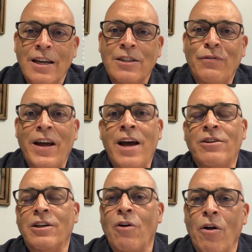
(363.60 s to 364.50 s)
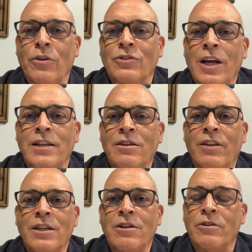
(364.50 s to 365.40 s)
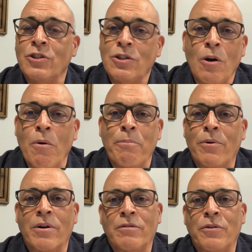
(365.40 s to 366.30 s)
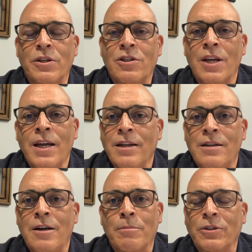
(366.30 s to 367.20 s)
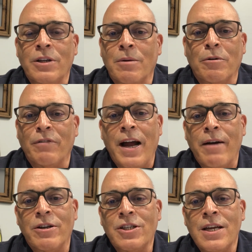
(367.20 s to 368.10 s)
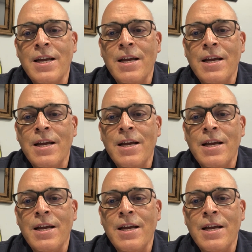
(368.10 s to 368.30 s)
that is found and all those kinds of things that are so important for this terrible, terrible virus.